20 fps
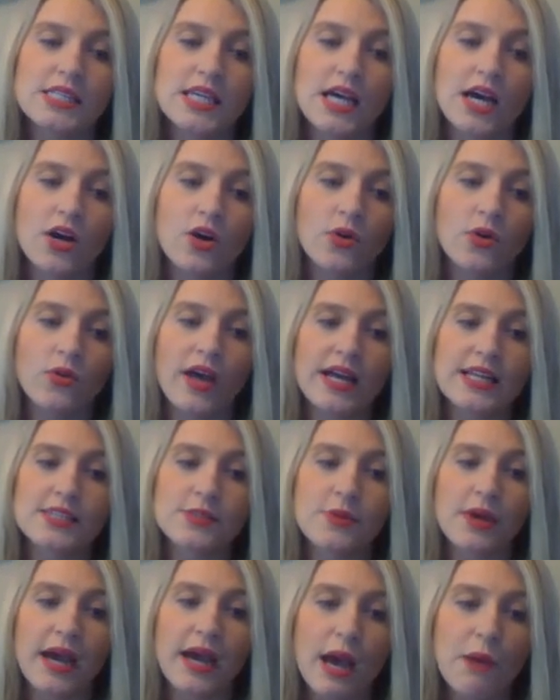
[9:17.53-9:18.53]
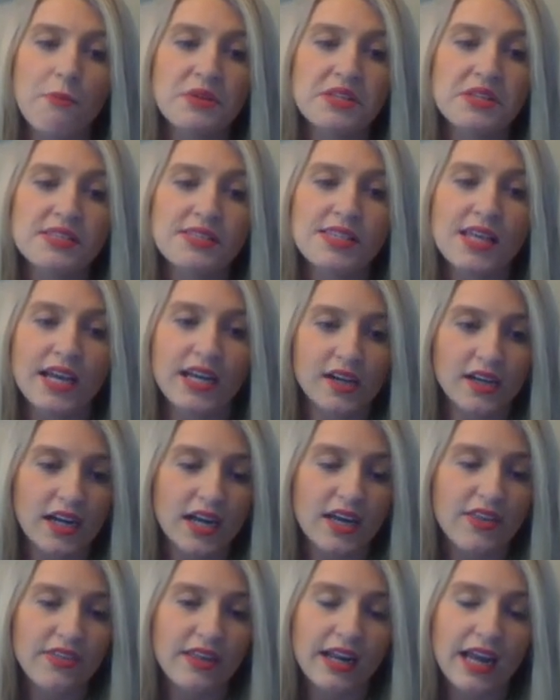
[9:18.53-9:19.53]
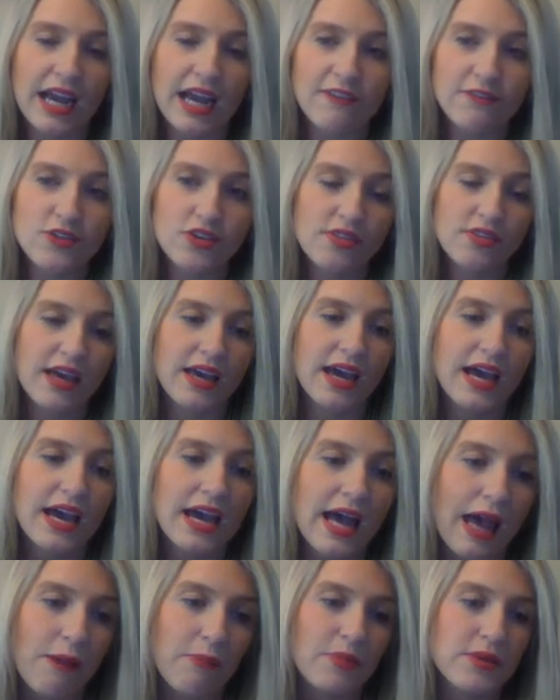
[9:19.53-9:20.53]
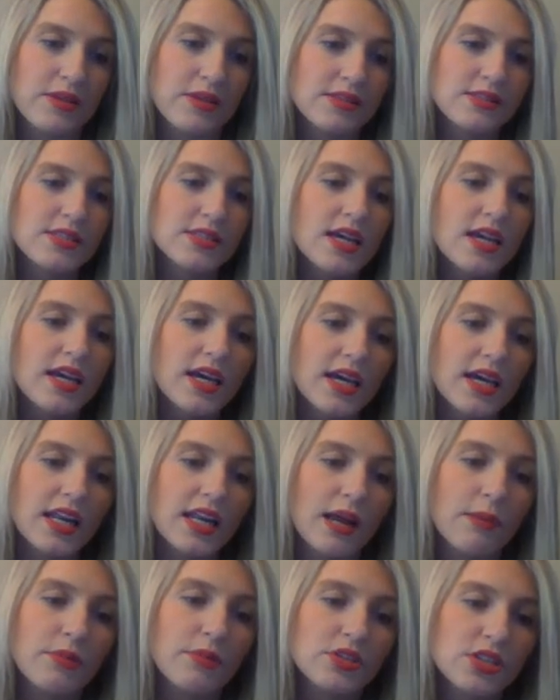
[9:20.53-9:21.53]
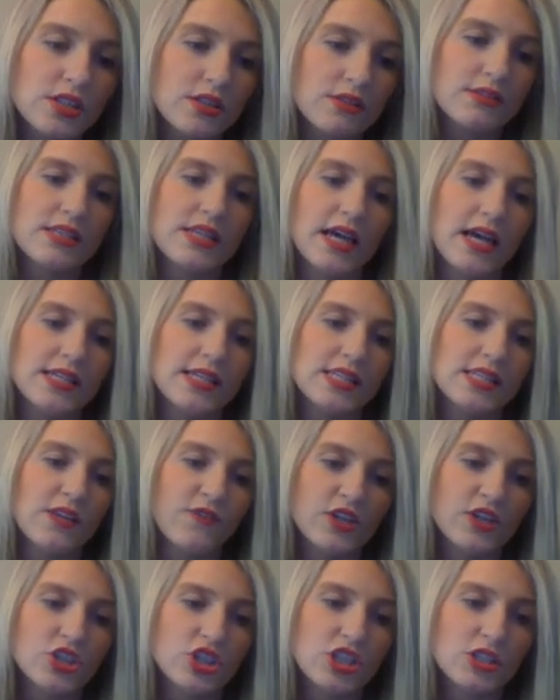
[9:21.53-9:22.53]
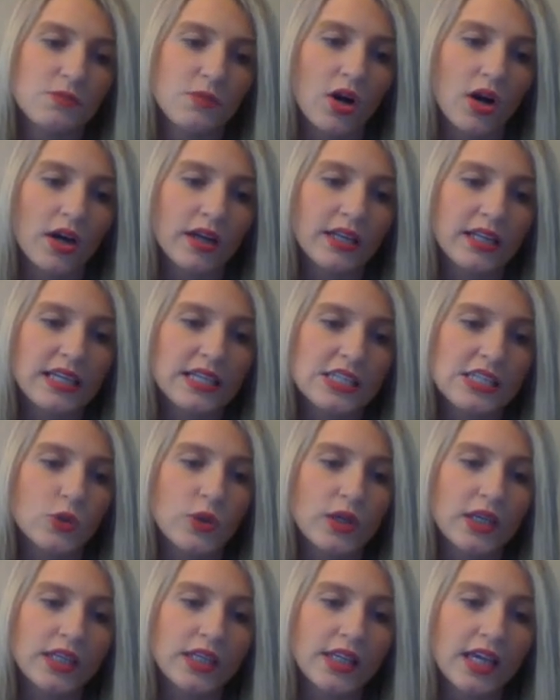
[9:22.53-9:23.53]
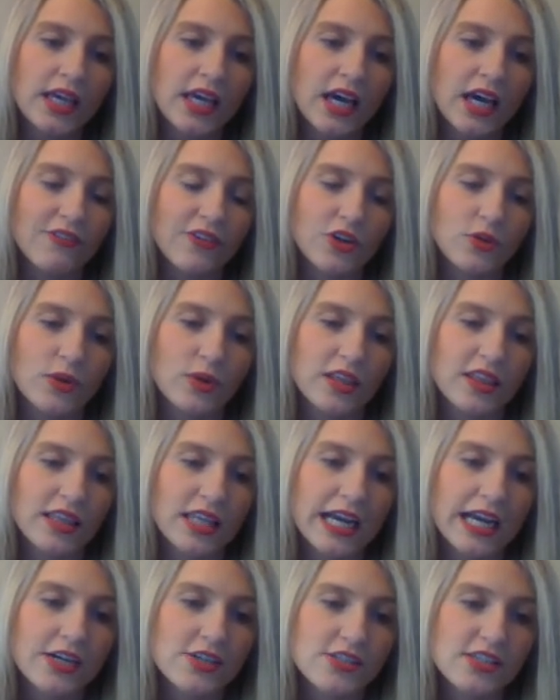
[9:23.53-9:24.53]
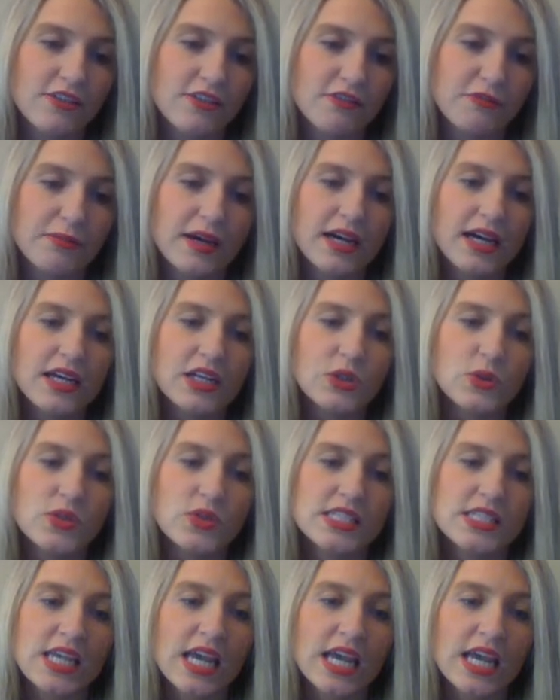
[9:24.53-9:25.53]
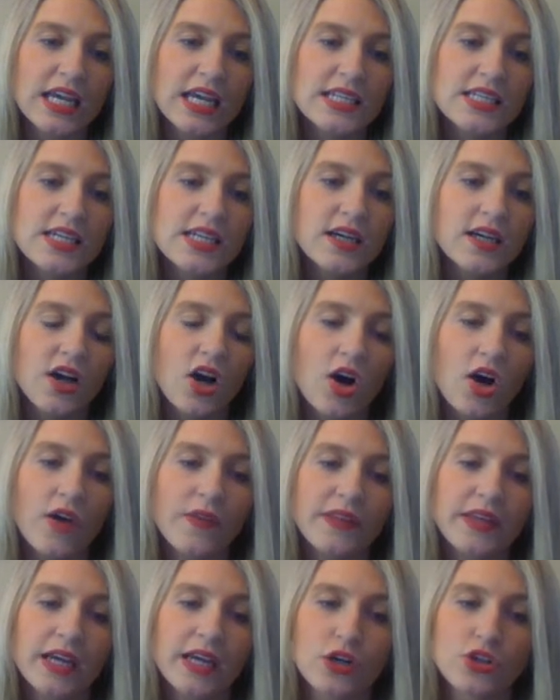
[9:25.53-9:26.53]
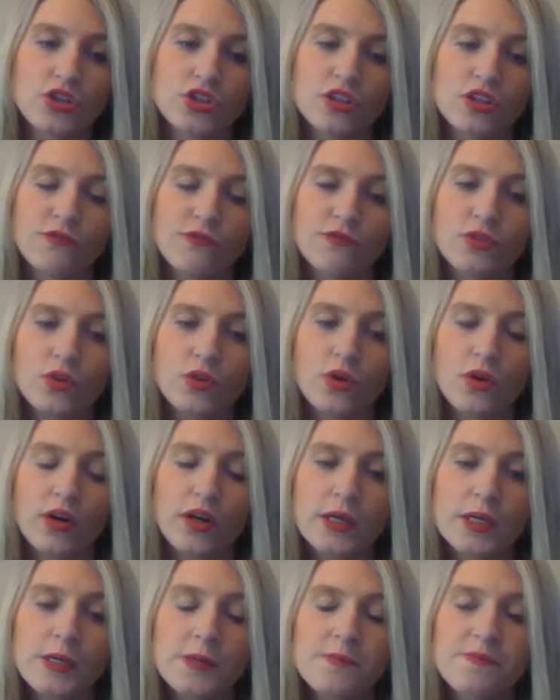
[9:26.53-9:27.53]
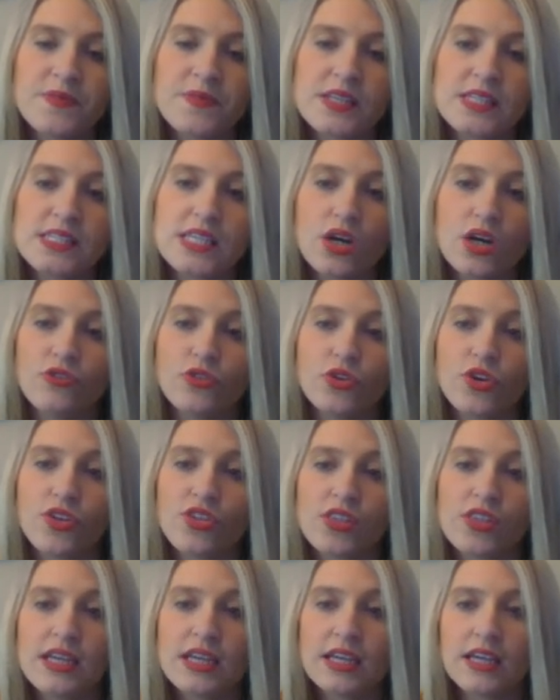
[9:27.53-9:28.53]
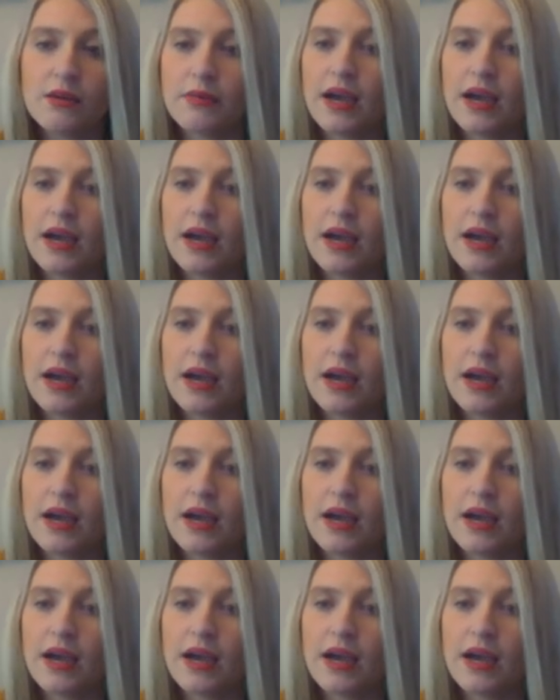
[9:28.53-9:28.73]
So that's what happens there. And then after that happens, in number 2 says the fish's body is quickly covered with layers of mud or sand on the ocean floor. So if you'll think